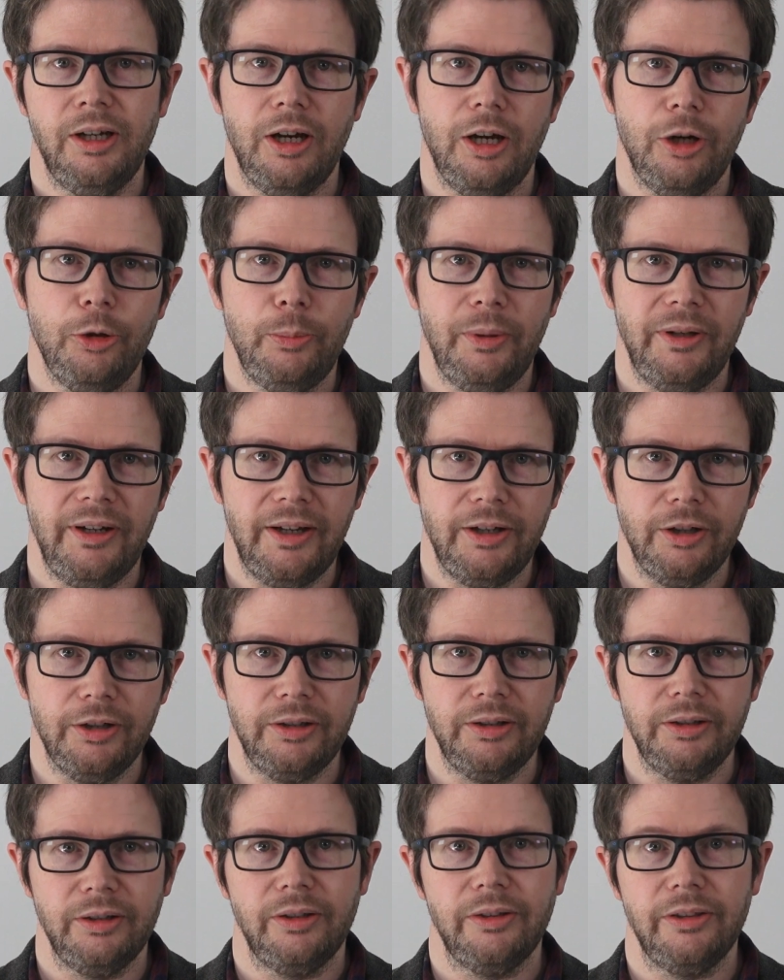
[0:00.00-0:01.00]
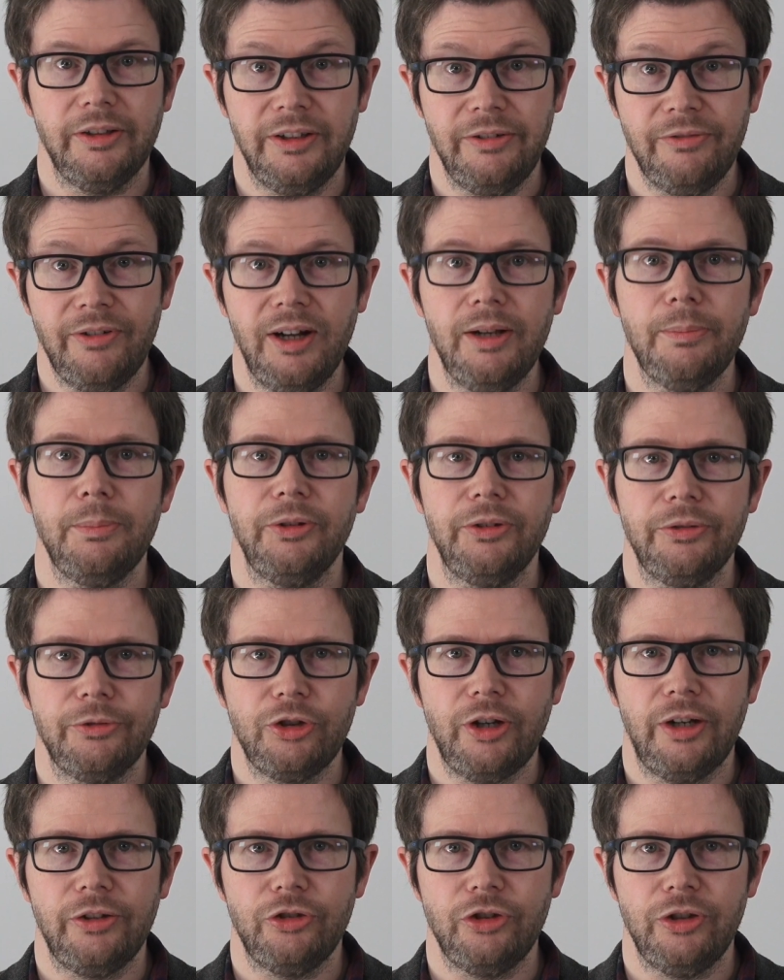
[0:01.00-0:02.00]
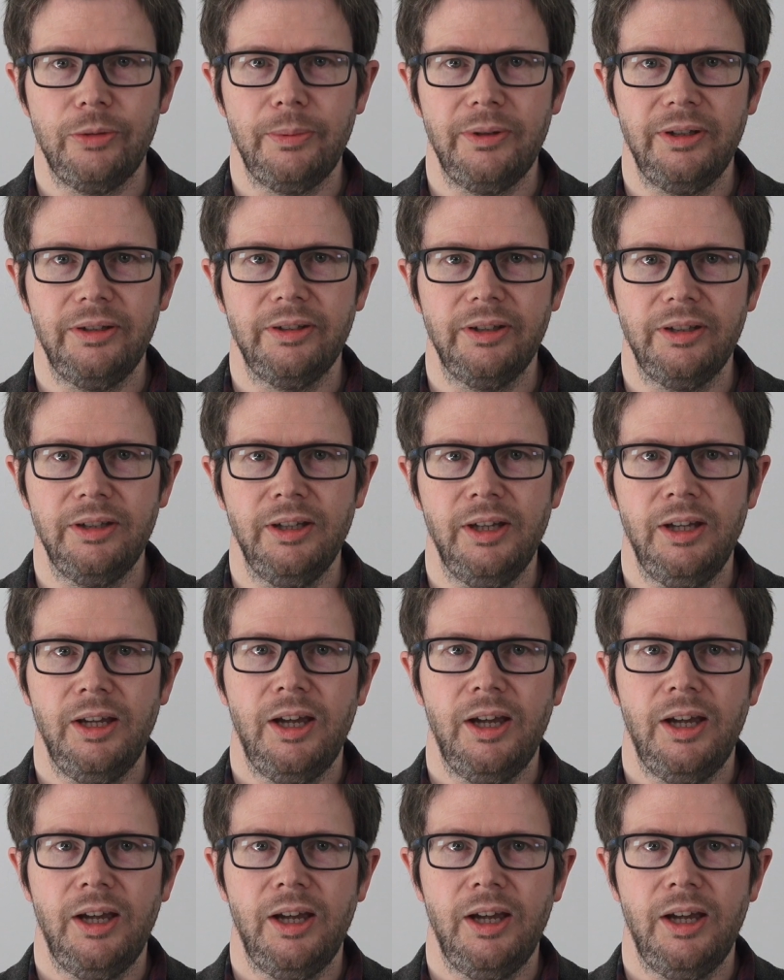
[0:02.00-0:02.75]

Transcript: OpenAI, the developers of ChatGPT,